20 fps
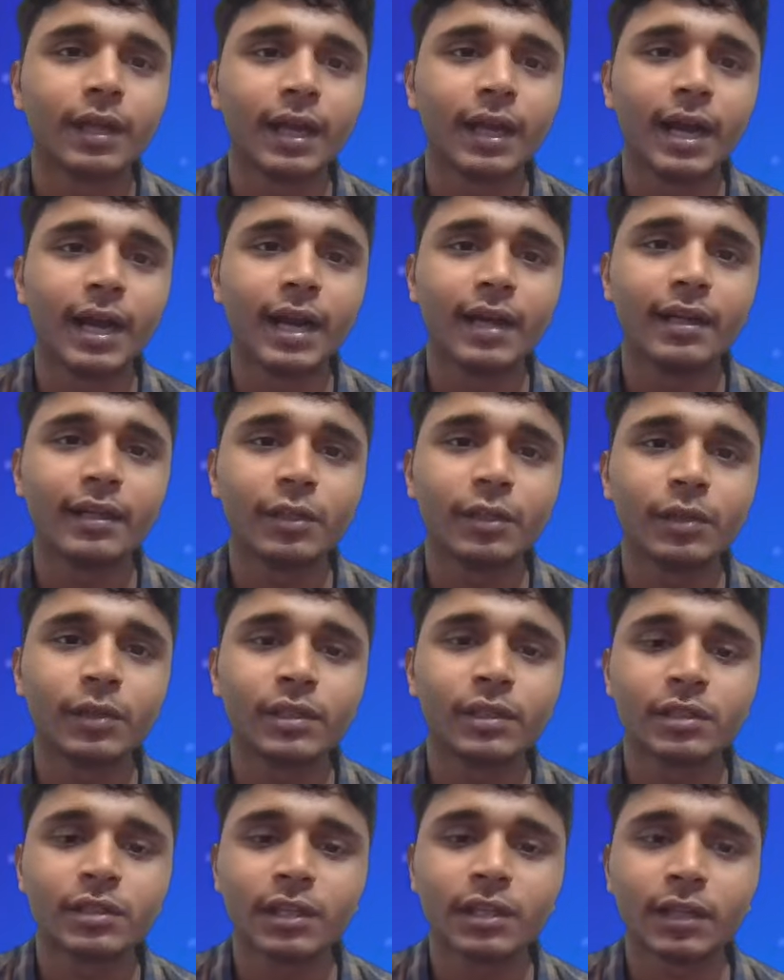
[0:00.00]
and you
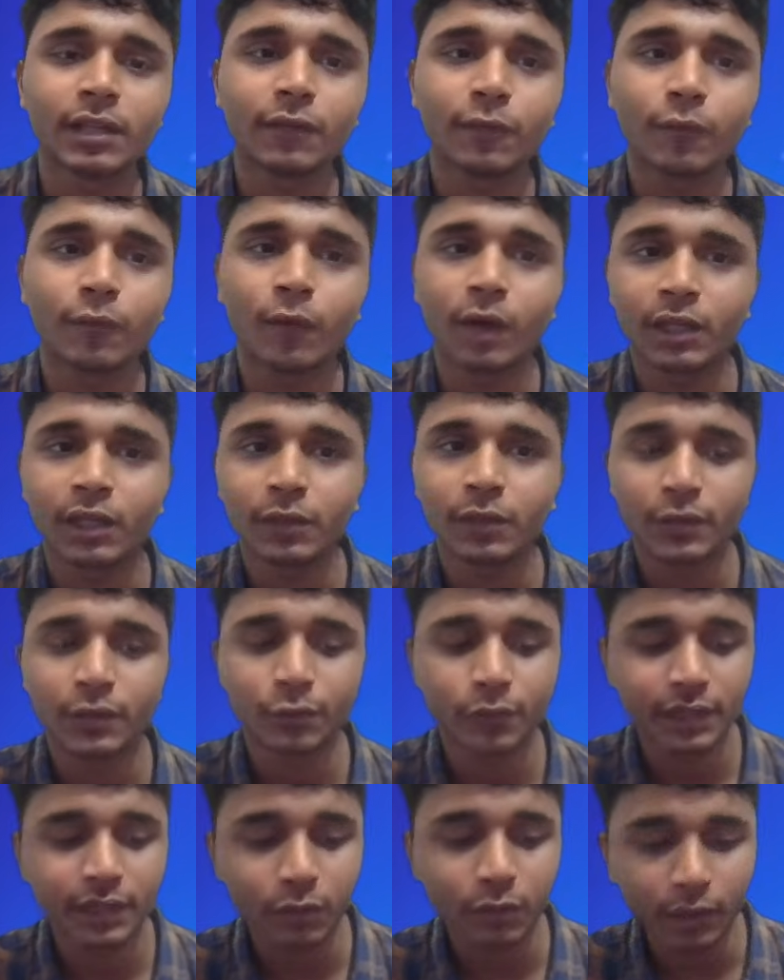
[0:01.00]
can share what you are
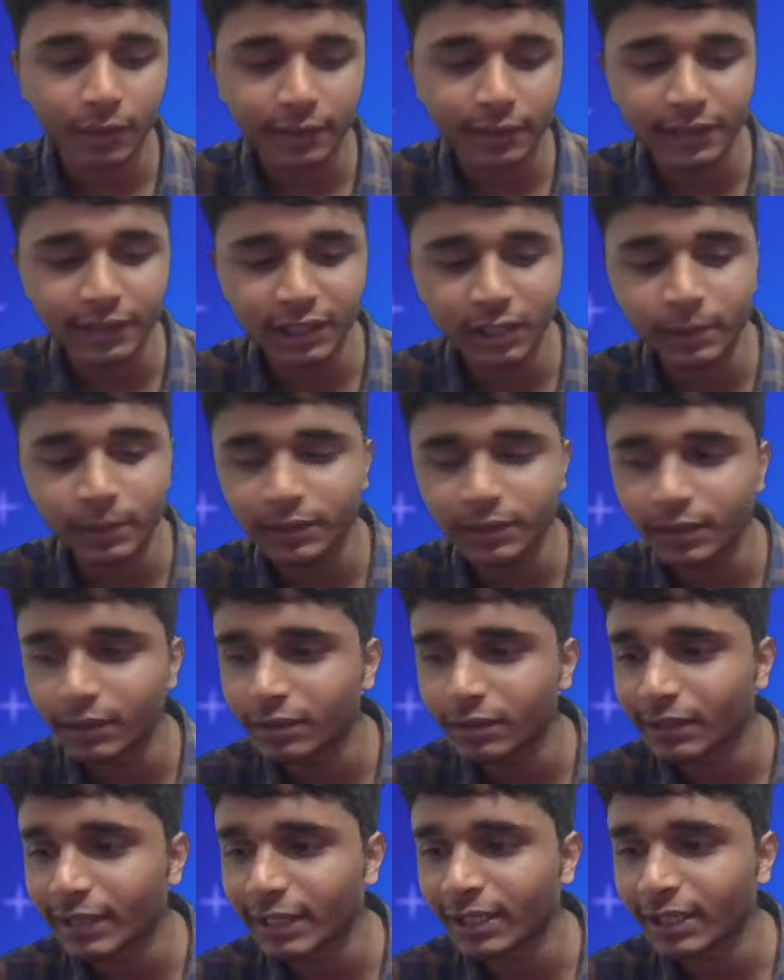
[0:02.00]
doing on a daily
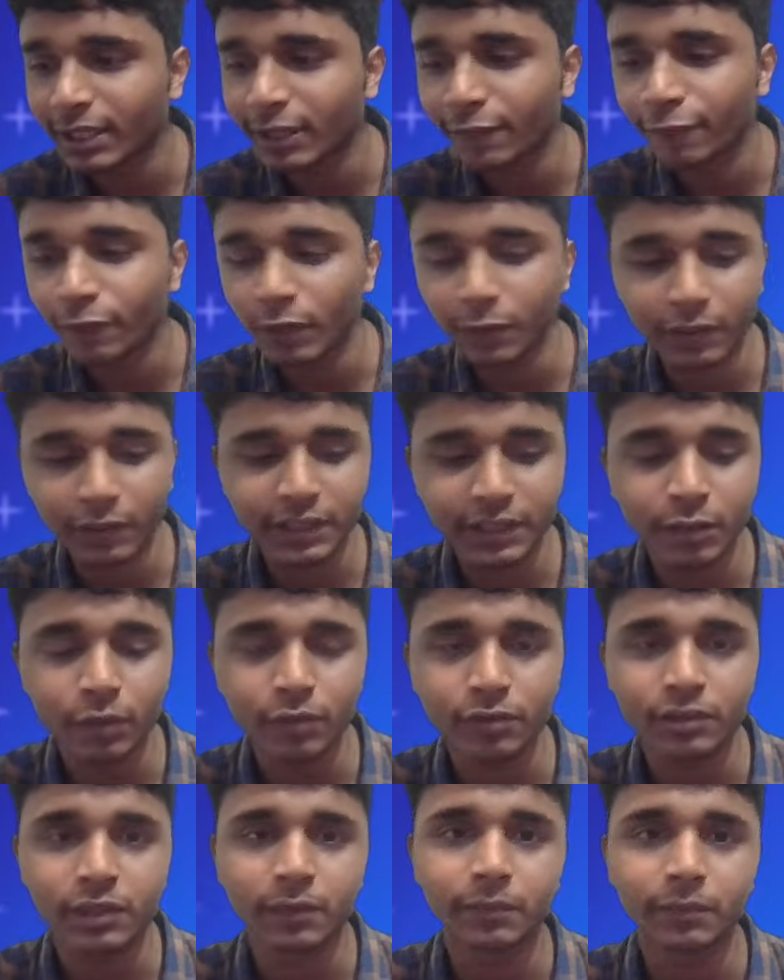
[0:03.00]
basis. Like if you are working
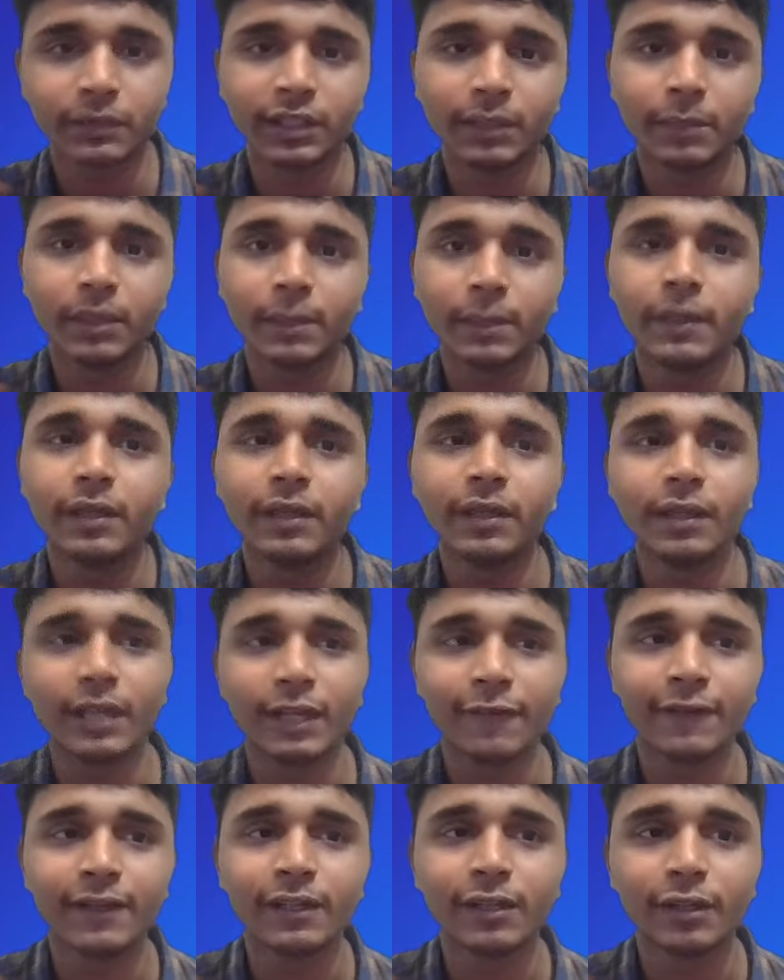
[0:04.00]
on something, maybe
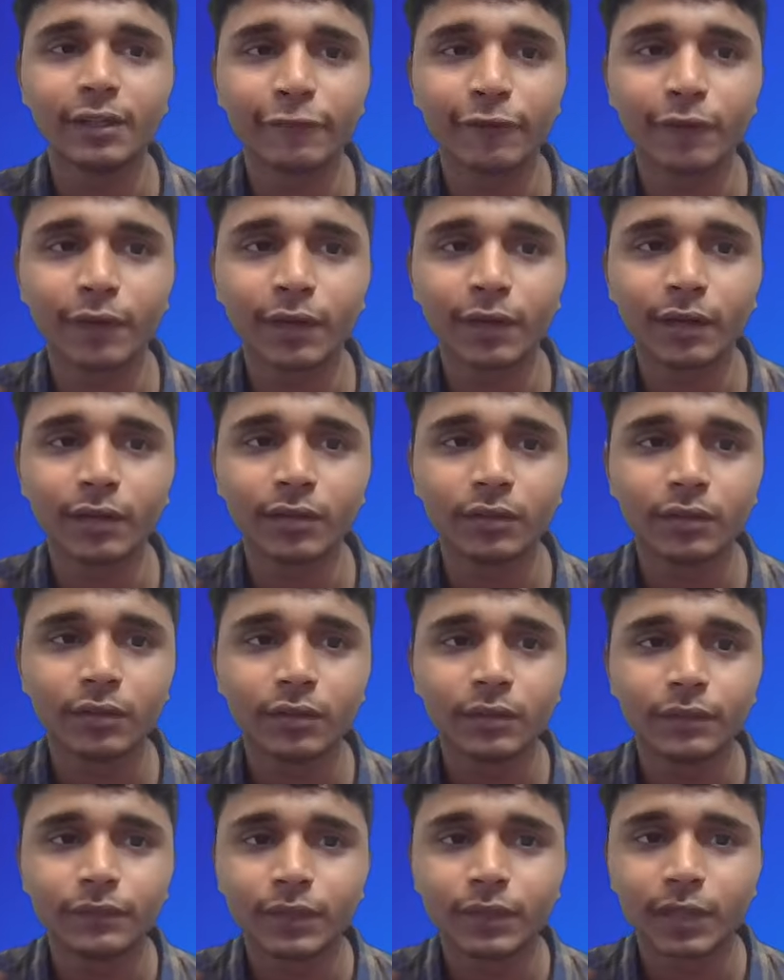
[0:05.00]
even if you are
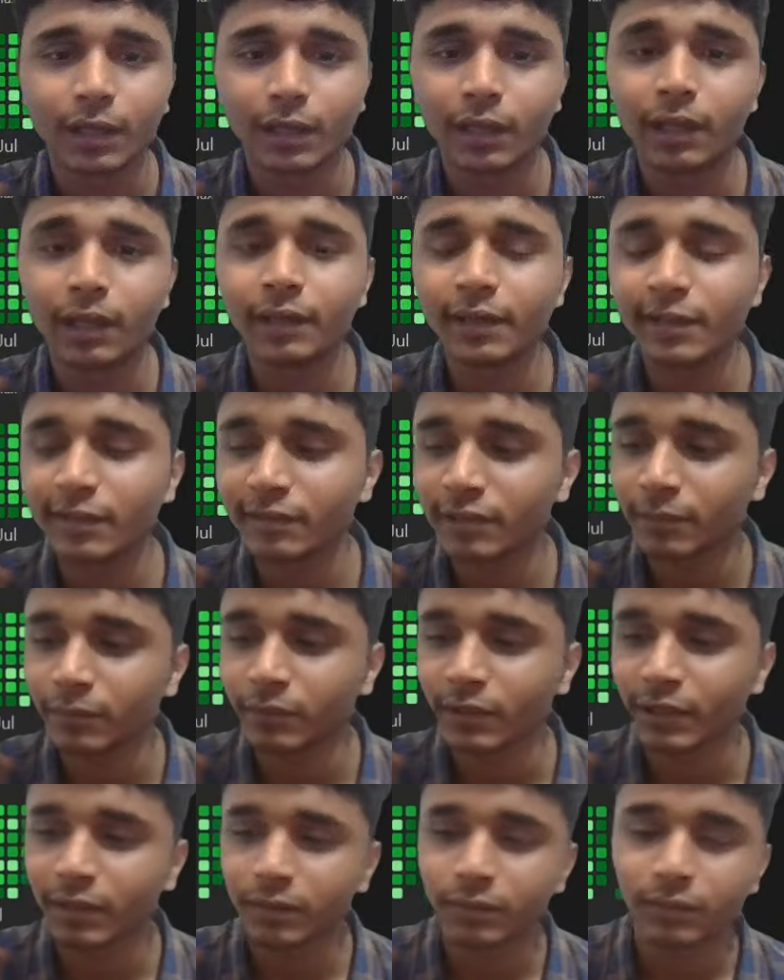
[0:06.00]
learning
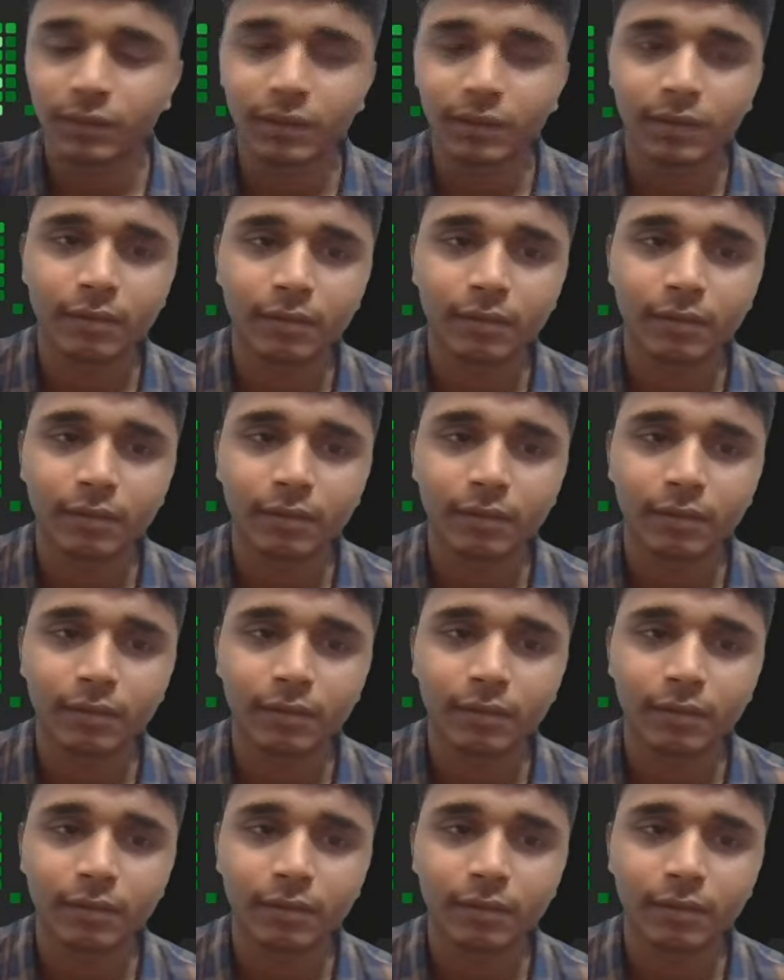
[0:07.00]
something,